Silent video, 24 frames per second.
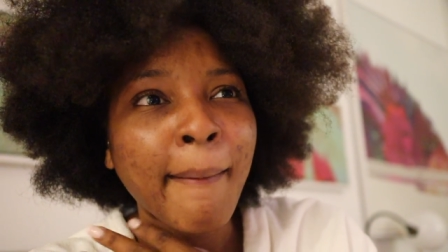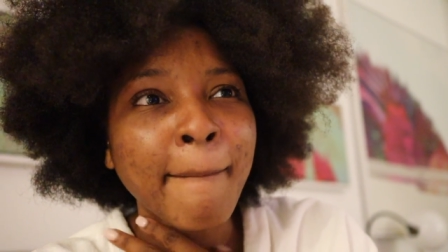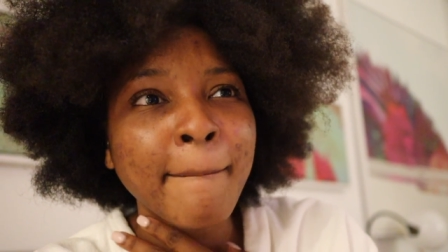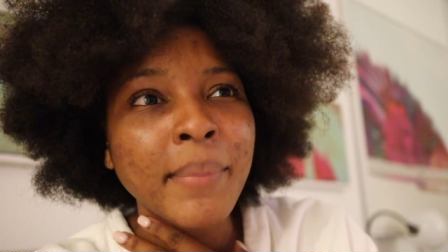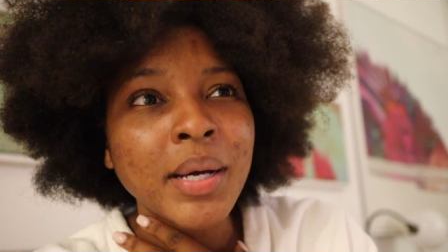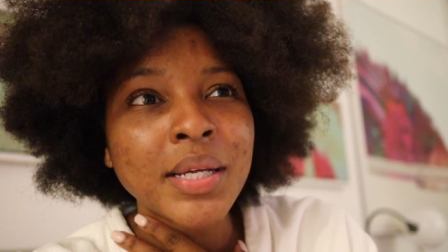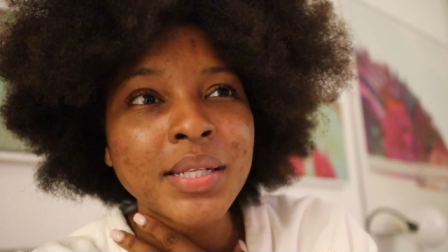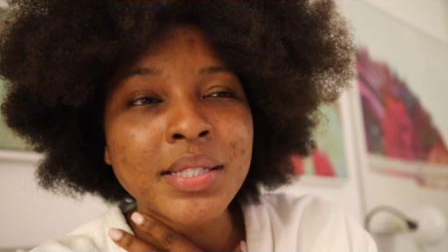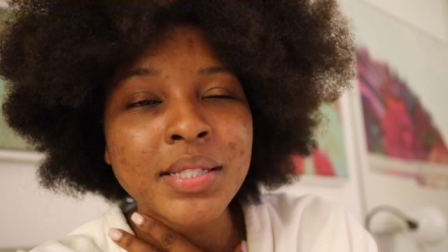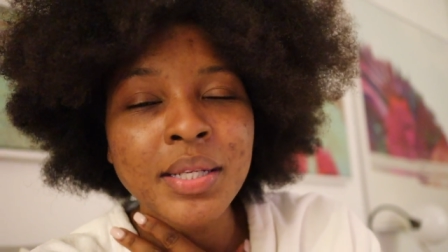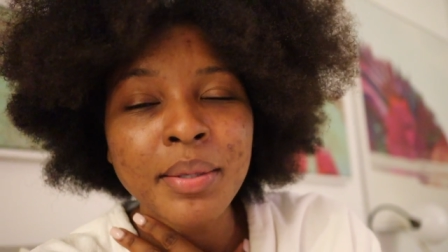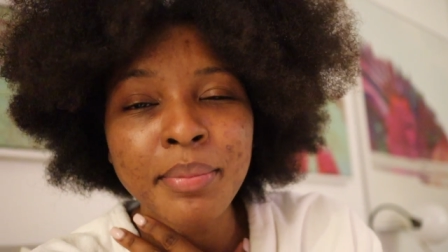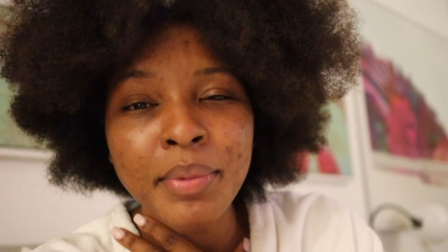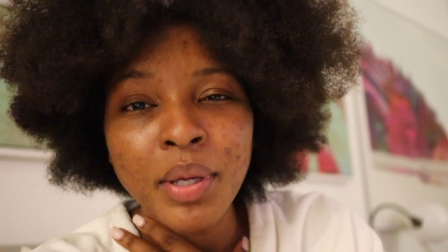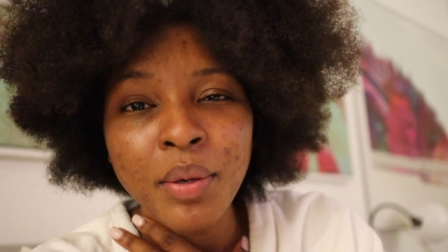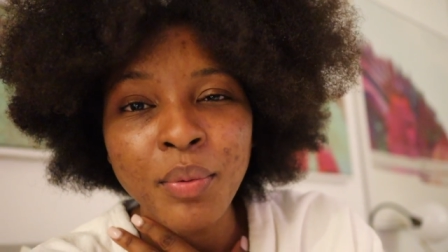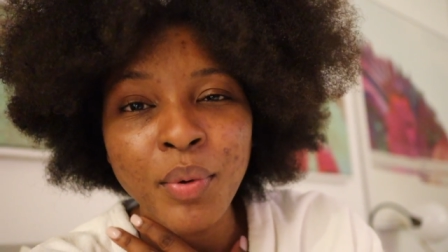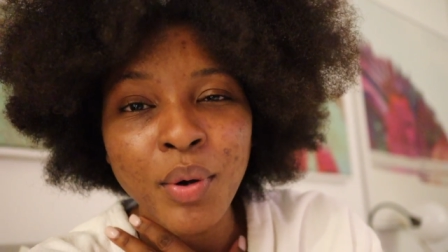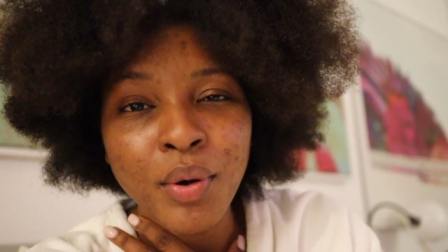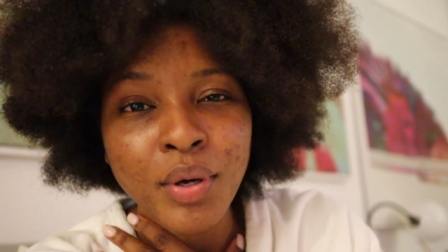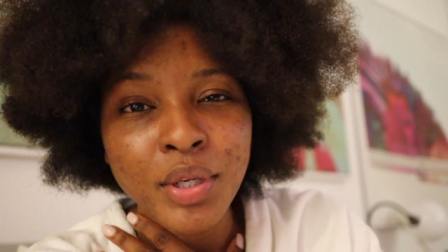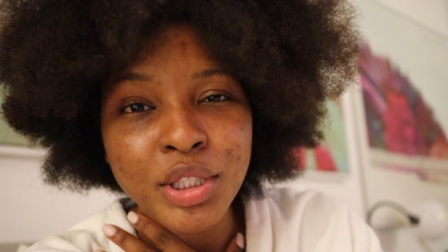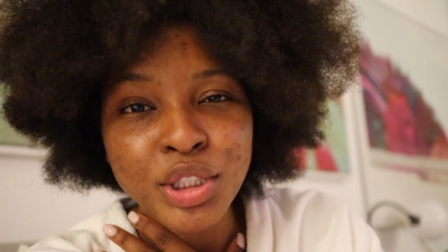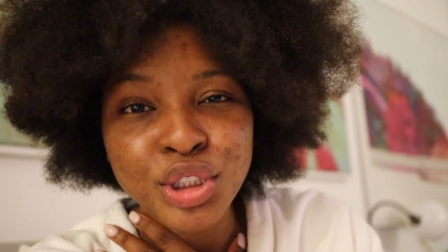But to me,
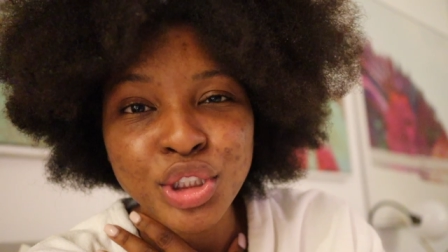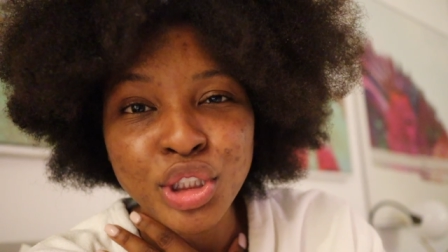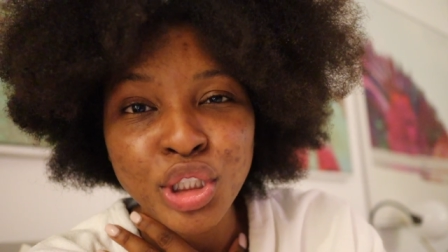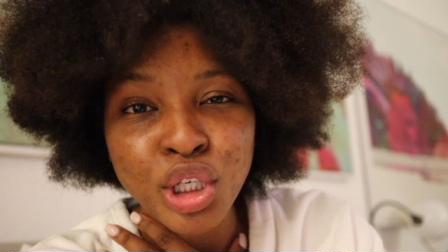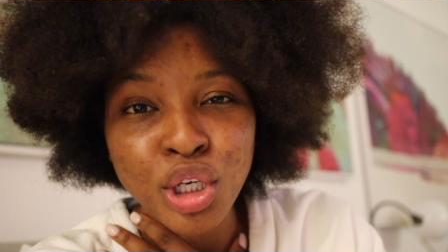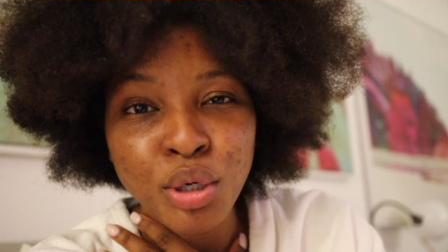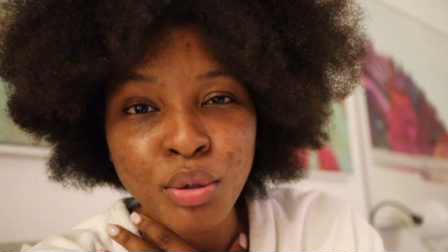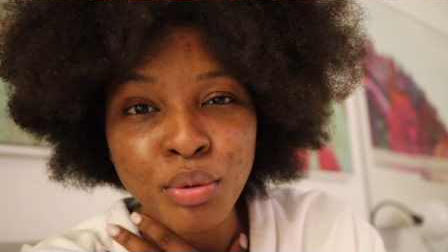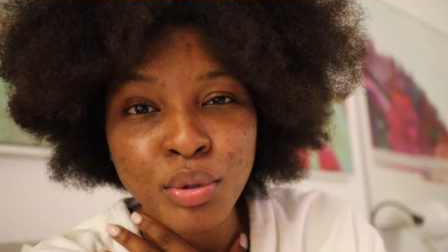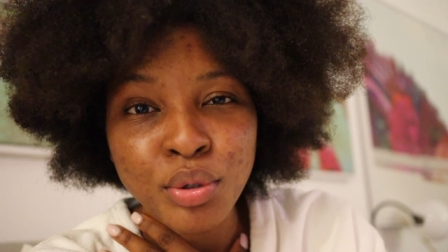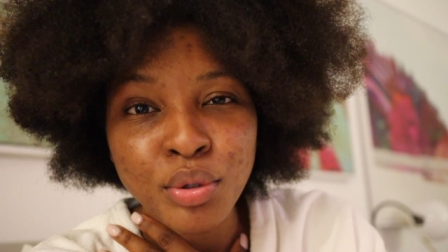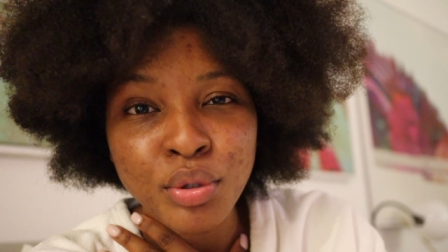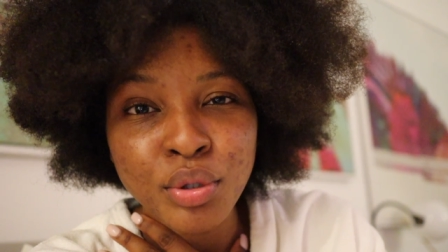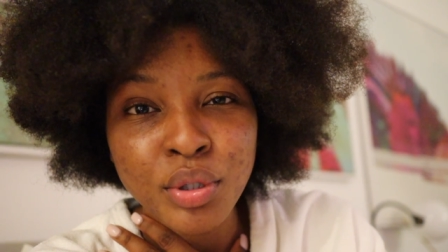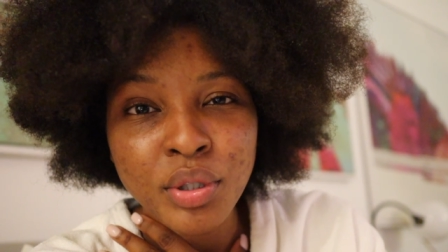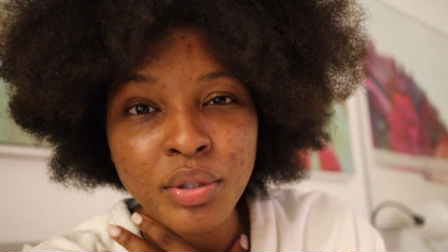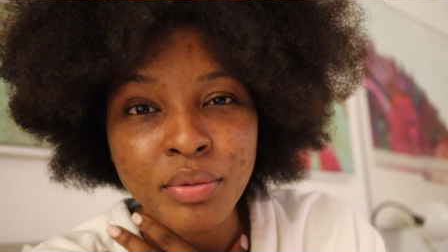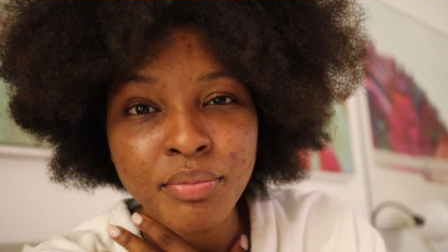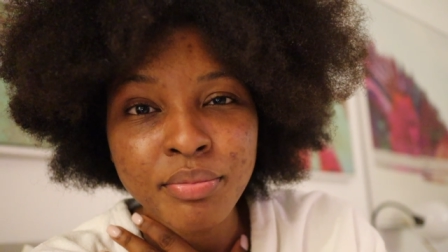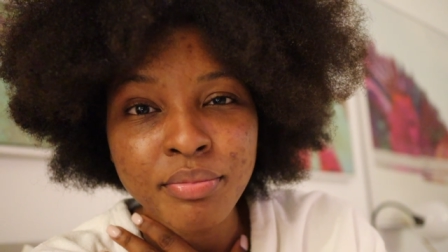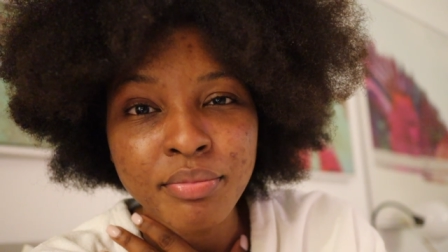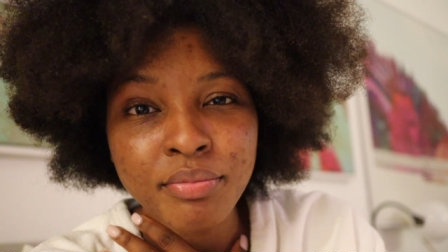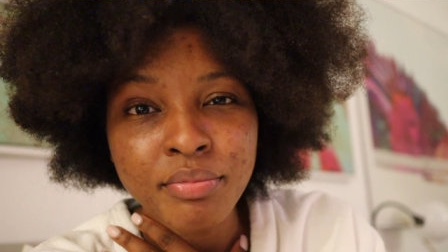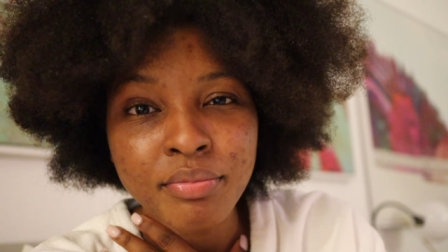with all the shit going
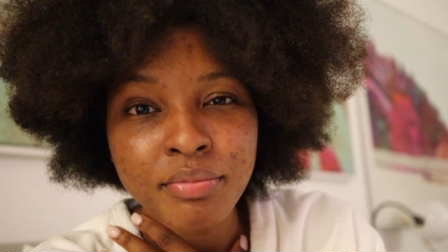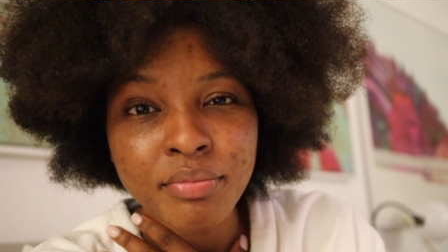on,